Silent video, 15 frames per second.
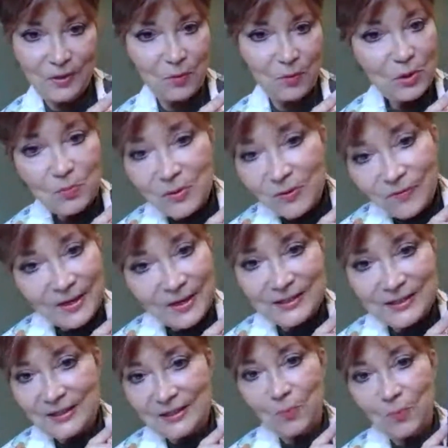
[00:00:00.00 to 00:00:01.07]
They wouldn't be
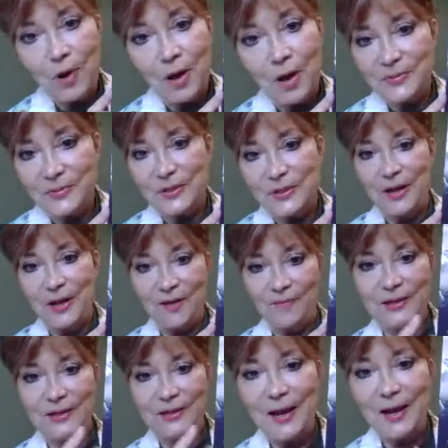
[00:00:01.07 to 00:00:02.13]
facing the problems they're
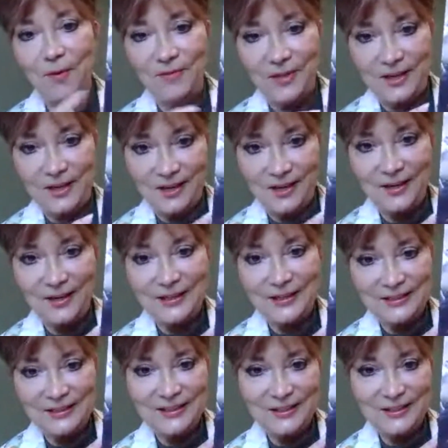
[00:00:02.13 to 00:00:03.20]
having now if they had
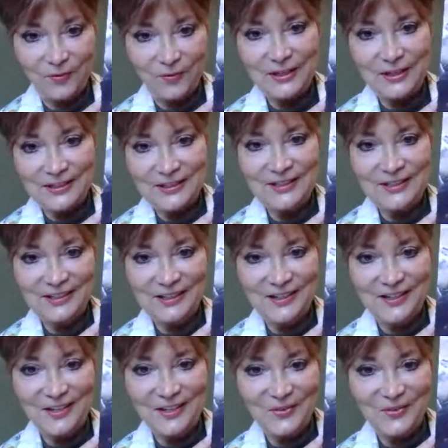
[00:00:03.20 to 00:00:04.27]
listened to Francis and
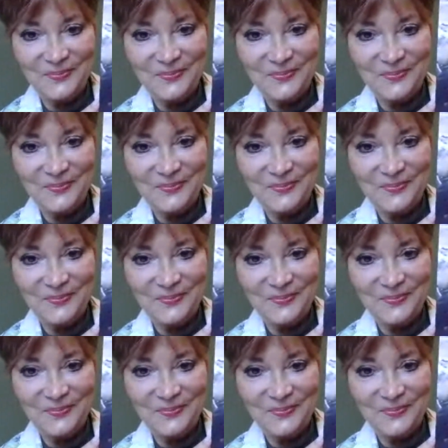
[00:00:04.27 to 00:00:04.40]
Claire.